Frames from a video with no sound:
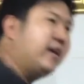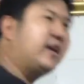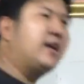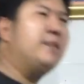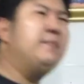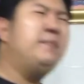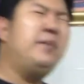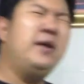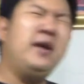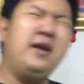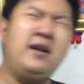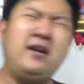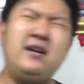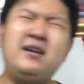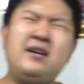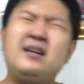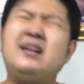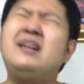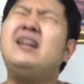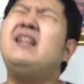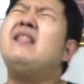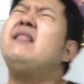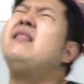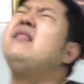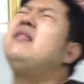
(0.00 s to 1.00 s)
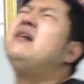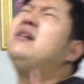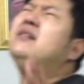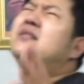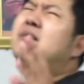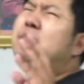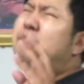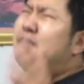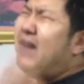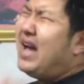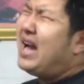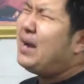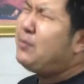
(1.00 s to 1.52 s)
they compare
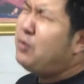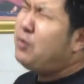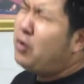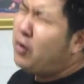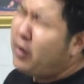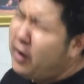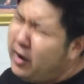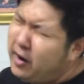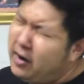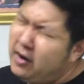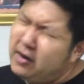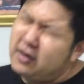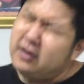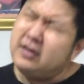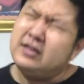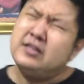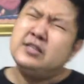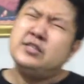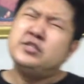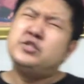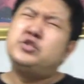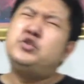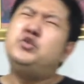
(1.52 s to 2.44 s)
the MacBook Air